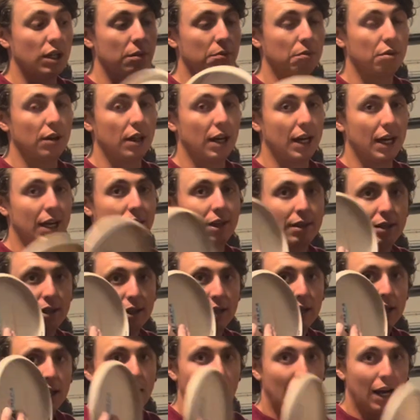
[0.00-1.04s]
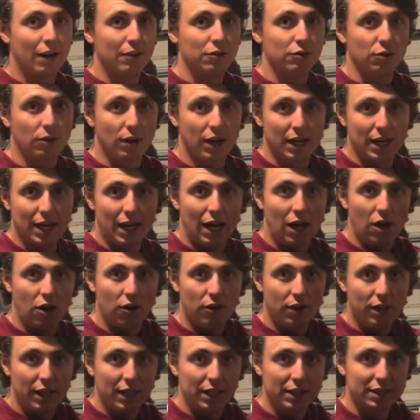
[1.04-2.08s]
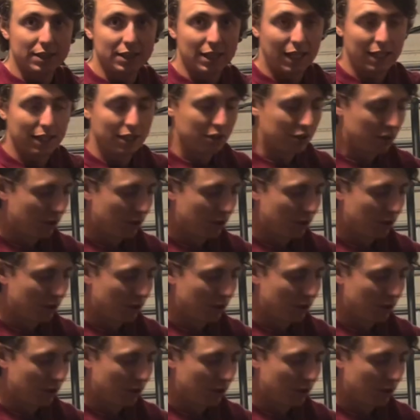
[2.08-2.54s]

in play as of right now inside the